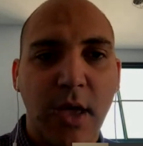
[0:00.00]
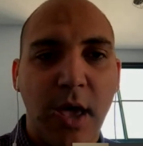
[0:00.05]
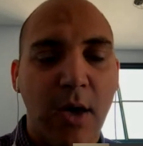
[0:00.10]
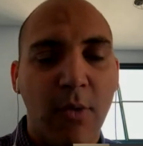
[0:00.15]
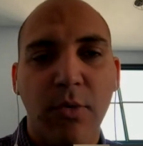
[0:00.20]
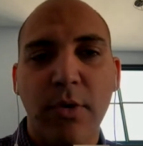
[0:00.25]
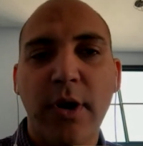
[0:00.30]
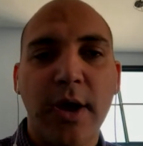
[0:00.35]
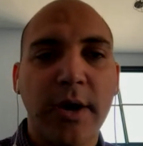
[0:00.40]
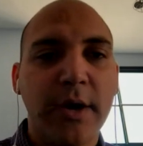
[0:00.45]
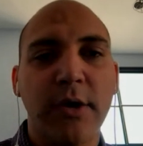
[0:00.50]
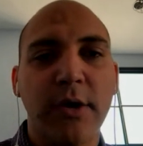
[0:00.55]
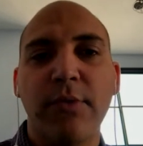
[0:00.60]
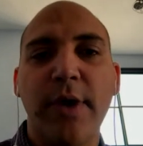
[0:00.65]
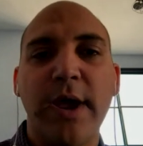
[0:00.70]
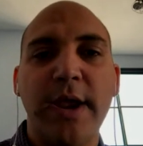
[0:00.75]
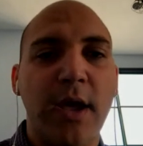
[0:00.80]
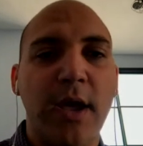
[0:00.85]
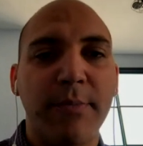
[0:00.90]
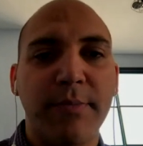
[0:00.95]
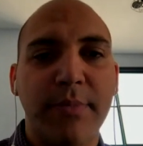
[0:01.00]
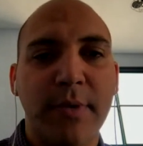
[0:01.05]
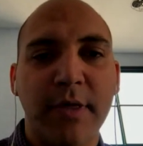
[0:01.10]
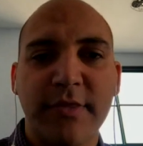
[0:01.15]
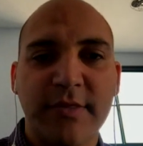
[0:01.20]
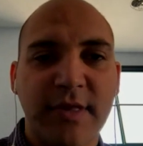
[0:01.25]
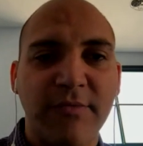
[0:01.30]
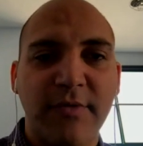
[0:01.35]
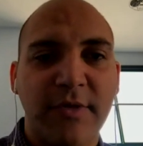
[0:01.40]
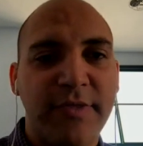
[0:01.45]
We're not going to write up a
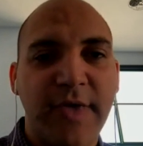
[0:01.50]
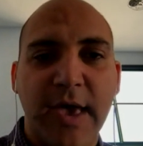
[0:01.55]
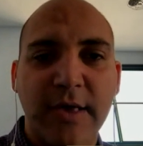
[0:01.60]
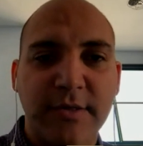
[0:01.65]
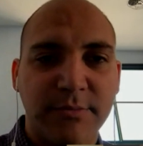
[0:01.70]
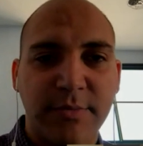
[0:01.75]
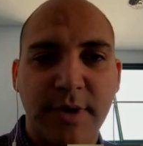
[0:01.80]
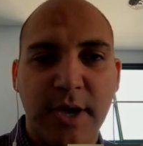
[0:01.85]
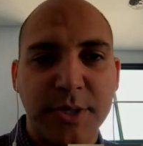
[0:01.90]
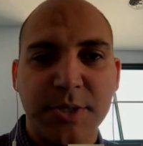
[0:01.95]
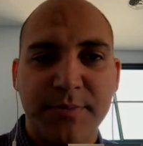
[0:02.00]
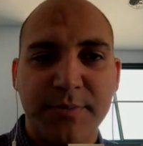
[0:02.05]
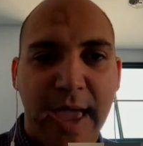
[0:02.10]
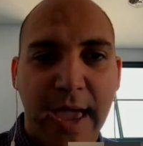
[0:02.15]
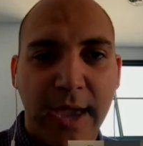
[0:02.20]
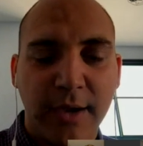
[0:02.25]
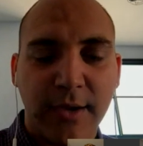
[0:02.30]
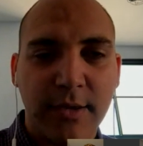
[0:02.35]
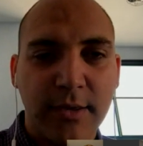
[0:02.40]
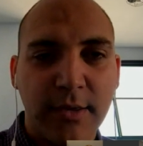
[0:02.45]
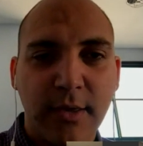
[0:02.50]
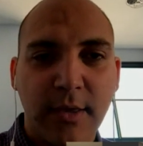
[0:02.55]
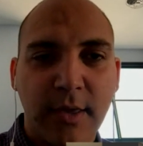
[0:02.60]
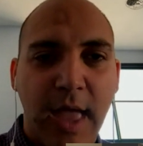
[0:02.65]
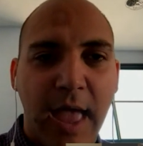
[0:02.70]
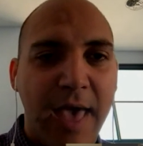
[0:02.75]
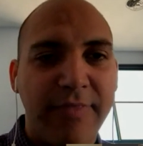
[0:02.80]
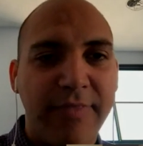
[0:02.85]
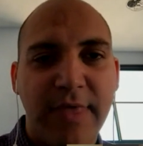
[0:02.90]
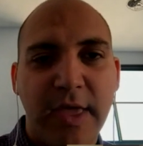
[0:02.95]
several thousand-page spec
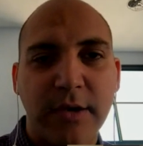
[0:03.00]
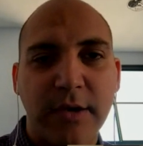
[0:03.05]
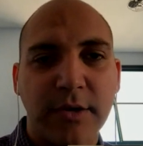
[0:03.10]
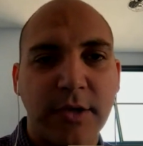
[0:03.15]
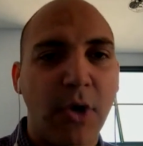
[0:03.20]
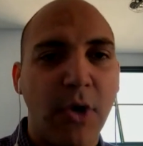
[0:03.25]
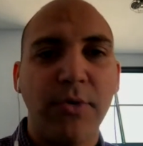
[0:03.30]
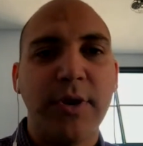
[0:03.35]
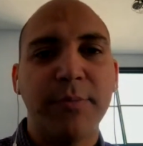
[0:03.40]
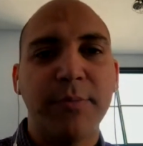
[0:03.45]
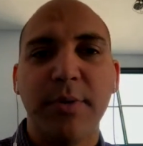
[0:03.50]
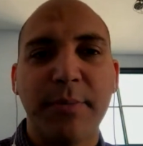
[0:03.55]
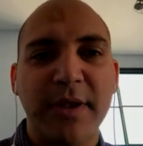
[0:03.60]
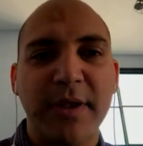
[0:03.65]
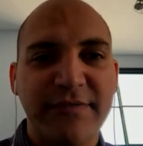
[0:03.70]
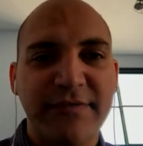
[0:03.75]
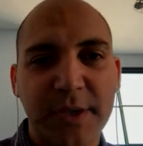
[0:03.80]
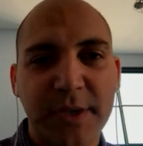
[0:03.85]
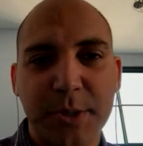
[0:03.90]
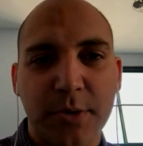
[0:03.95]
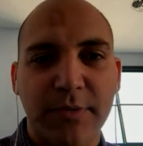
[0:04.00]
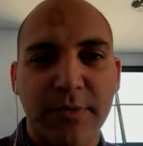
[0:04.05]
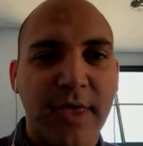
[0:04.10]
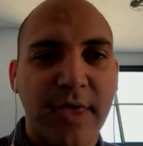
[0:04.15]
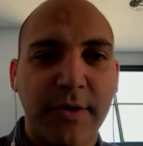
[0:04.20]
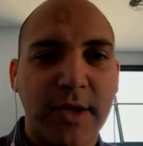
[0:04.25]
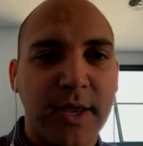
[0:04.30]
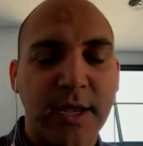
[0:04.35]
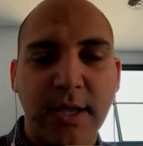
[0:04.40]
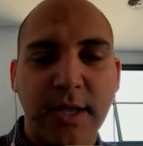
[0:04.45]
and then go and implement a feature
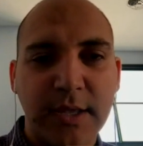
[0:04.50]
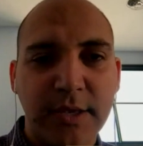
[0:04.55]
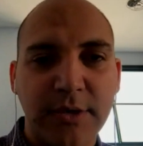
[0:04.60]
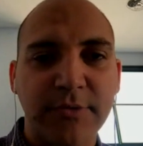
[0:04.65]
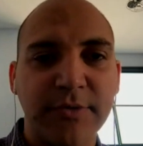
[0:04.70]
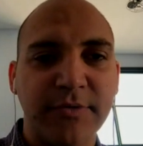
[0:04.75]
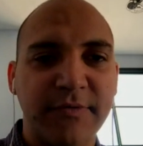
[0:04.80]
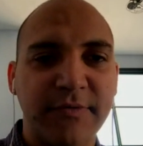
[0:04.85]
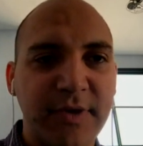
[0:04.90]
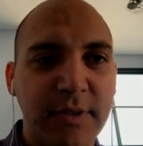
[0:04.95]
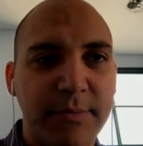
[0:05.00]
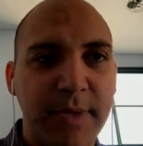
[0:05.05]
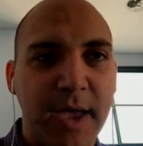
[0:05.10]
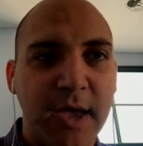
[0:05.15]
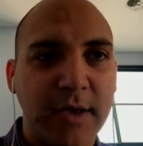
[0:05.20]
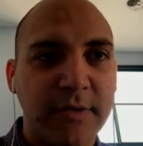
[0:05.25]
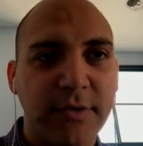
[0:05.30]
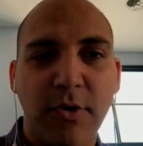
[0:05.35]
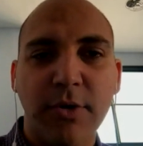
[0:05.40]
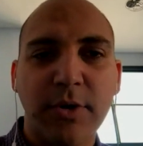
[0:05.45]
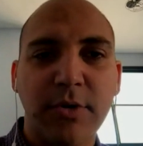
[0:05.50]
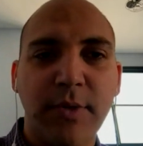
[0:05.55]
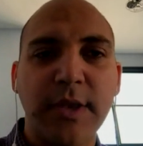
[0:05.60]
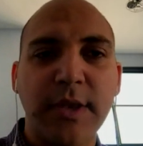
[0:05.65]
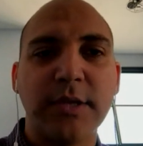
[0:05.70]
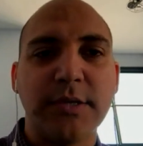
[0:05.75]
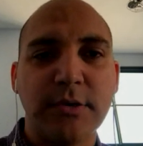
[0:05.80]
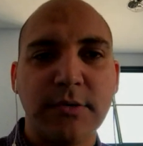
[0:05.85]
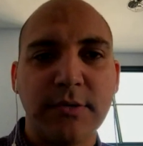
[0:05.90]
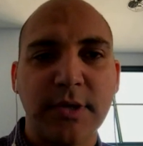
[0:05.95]
without getting any user feedback. The only way
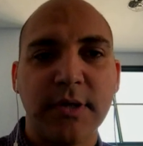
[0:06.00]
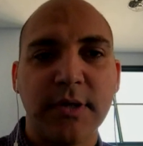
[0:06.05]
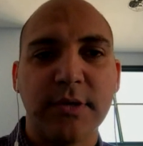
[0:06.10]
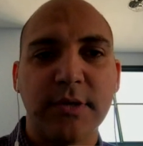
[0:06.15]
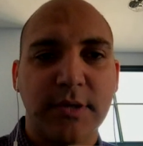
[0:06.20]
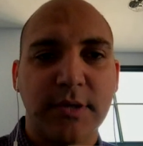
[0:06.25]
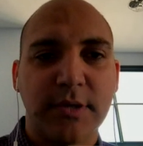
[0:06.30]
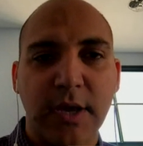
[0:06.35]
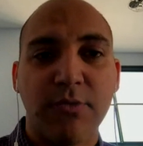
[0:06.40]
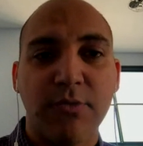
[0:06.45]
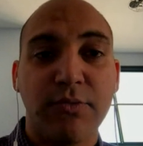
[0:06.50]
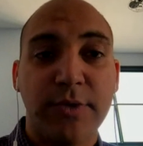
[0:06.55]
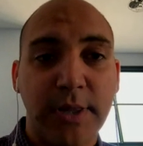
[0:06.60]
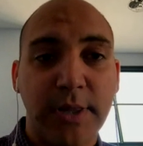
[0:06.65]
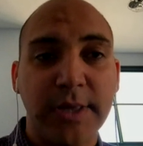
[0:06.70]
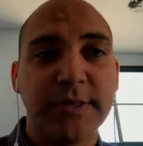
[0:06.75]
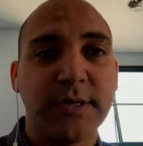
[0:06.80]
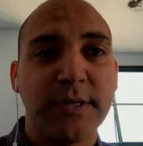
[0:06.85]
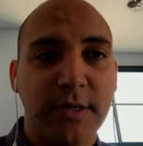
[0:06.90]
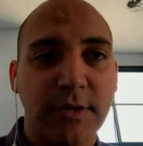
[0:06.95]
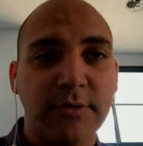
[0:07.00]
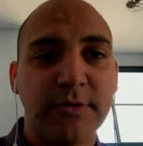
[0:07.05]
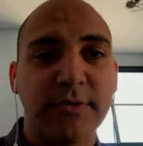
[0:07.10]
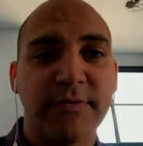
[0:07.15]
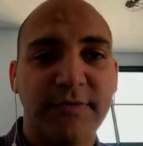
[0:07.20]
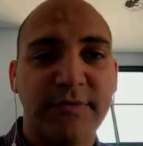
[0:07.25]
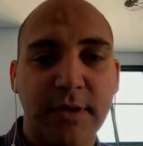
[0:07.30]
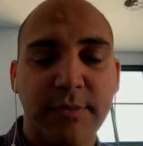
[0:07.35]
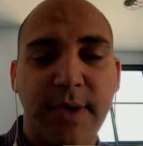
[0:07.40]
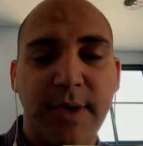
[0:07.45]
to do this, to get realistic
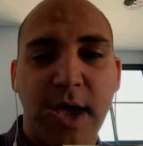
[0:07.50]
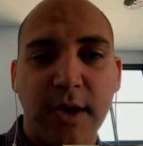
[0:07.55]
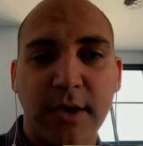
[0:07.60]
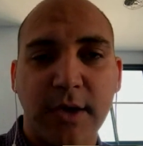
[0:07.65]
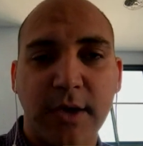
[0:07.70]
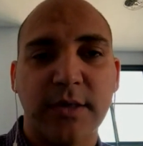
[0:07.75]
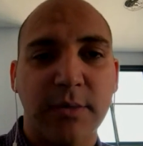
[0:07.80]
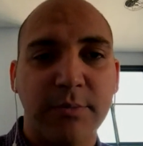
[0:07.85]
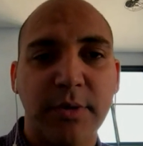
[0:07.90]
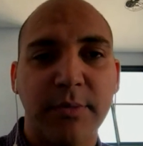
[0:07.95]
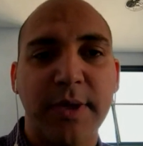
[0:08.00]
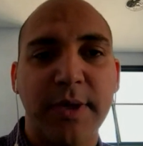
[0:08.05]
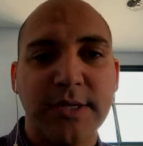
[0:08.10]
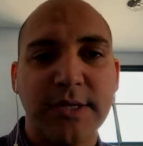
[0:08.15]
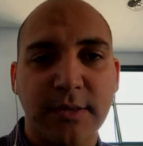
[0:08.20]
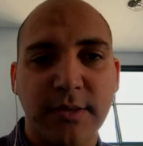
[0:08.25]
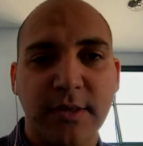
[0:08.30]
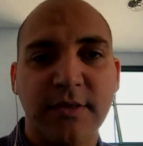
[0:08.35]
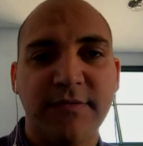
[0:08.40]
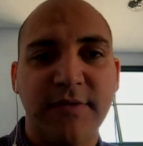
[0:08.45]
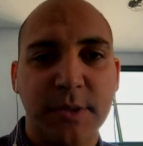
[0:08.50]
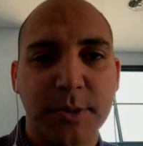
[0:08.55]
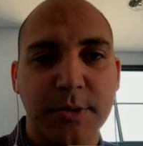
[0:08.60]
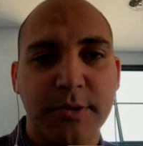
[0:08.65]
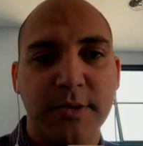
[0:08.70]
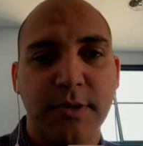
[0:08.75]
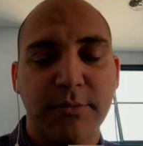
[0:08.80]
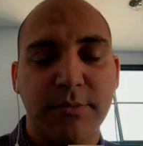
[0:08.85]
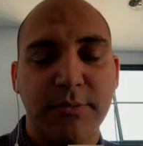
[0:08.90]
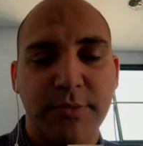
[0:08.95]
user feedback, is implementing these
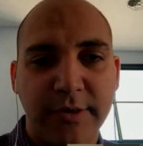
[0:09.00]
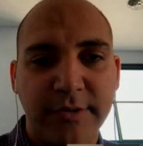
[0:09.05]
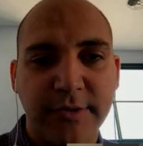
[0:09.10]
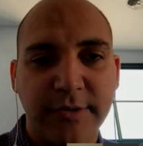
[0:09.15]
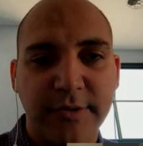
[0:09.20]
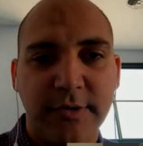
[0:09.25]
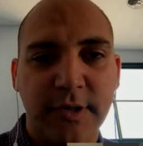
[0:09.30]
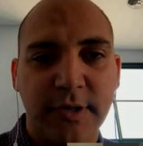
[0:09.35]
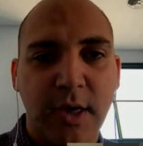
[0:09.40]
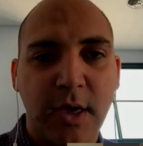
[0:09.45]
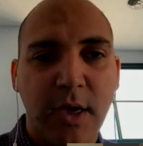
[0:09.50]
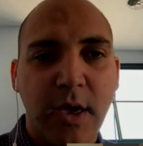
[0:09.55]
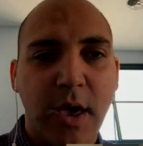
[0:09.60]
features in browsers.